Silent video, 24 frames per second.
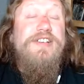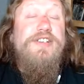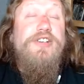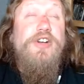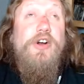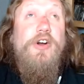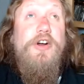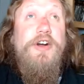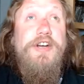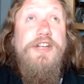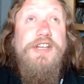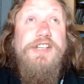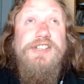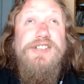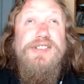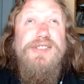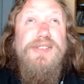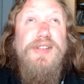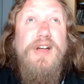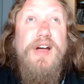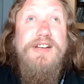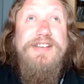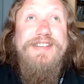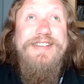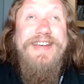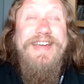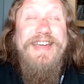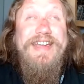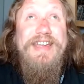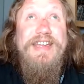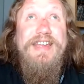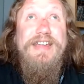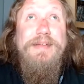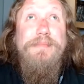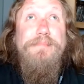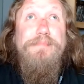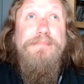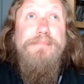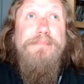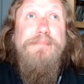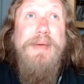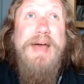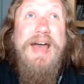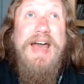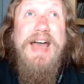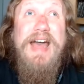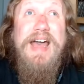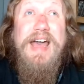Shard is not a
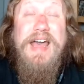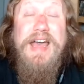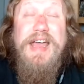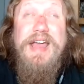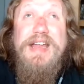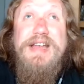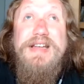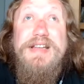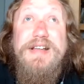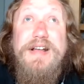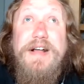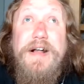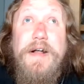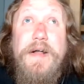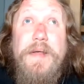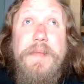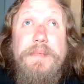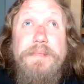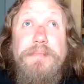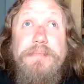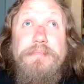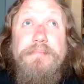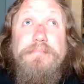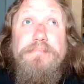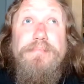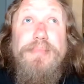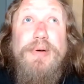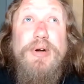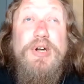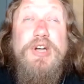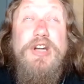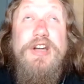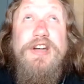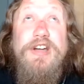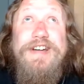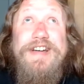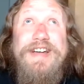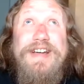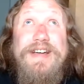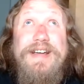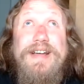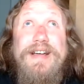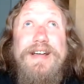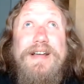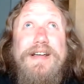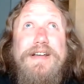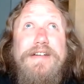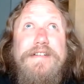bad book
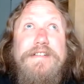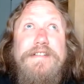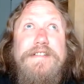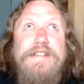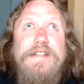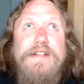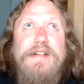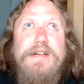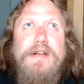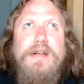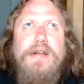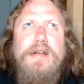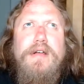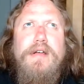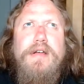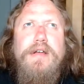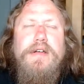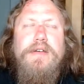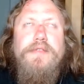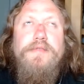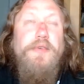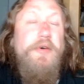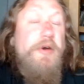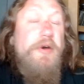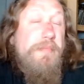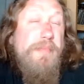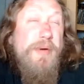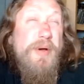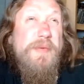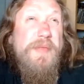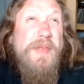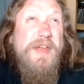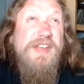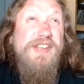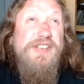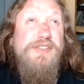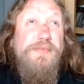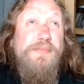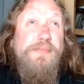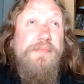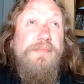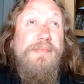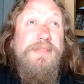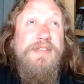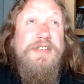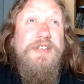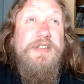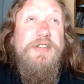for a book that is
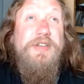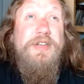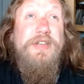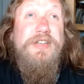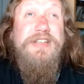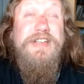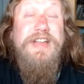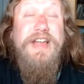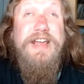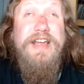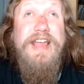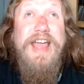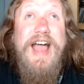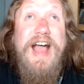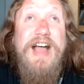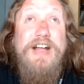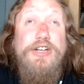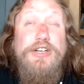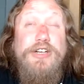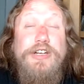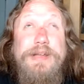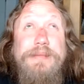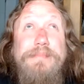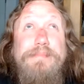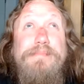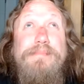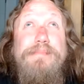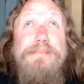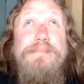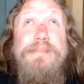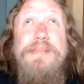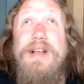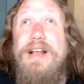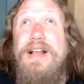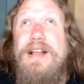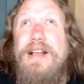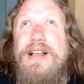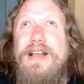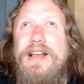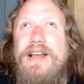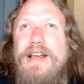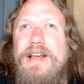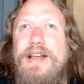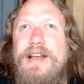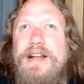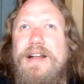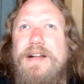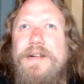just like actually
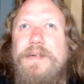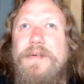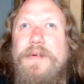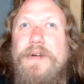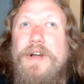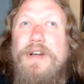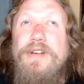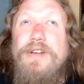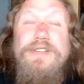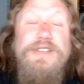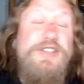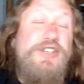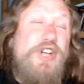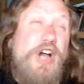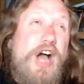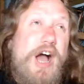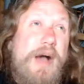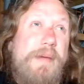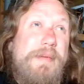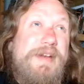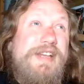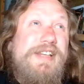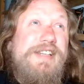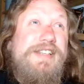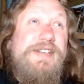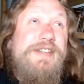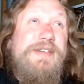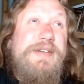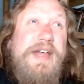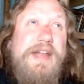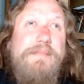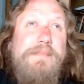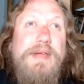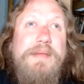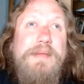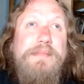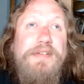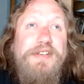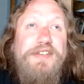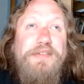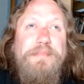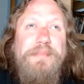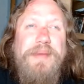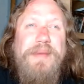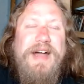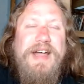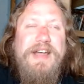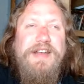whose job it is to get people to
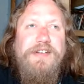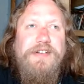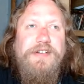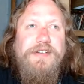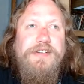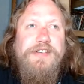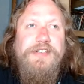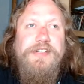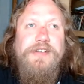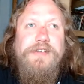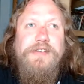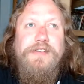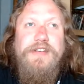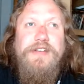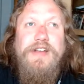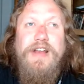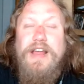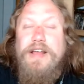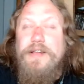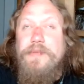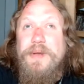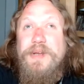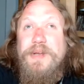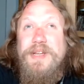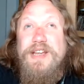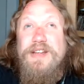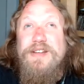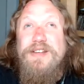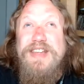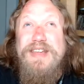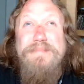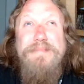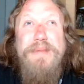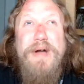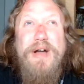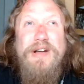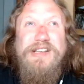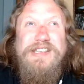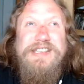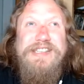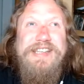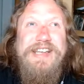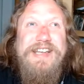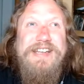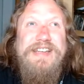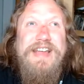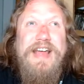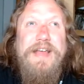buy Dungeon like the D&D box
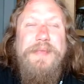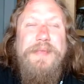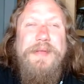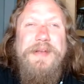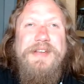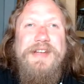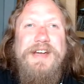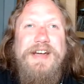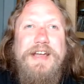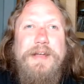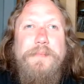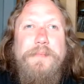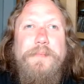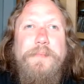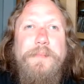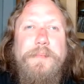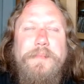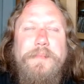set at the time.